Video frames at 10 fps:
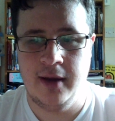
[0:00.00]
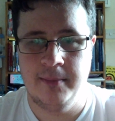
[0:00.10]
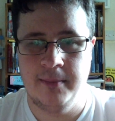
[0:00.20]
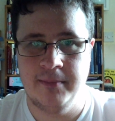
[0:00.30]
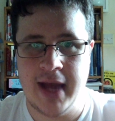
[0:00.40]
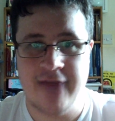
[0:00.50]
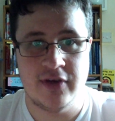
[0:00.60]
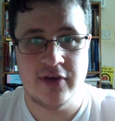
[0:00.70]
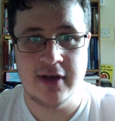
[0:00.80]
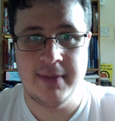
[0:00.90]
African
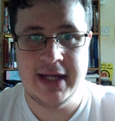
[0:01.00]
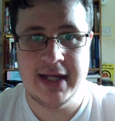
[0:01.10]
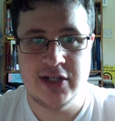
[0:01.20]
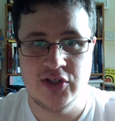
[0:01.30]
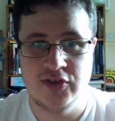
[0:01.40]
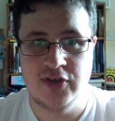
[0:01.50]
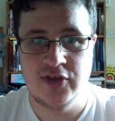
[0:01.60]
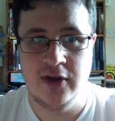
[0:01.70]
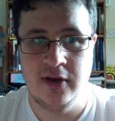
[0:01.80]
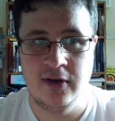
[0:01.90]
Cup of Nations
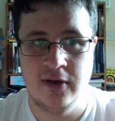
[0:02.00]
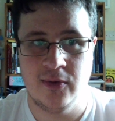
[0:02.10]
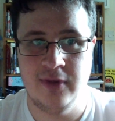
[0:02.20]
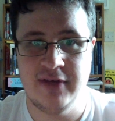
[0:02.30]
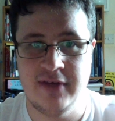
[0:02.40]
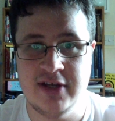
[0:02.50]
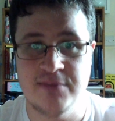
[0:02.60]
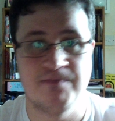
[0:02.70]
qualifiers.